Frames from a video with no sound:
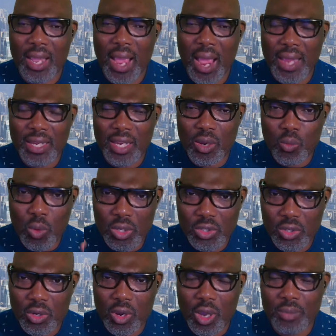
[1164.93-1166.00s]
and he was
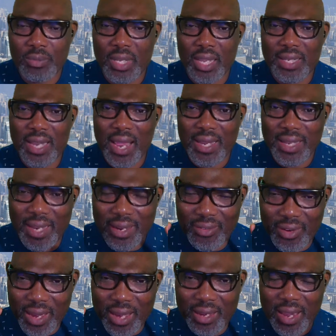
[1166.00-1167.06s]
so upset and he
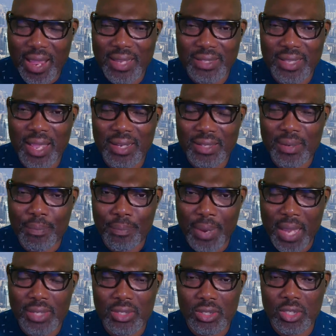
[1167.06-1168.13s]
realized that the
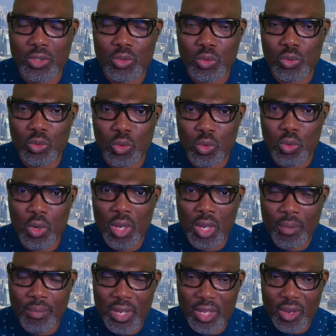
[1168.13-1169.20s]
best thing to do
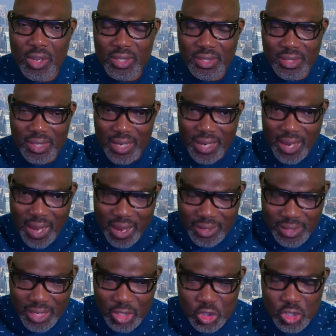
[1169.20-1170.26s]
because they,
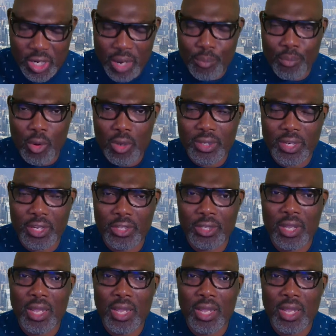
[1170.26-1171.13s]
they share border,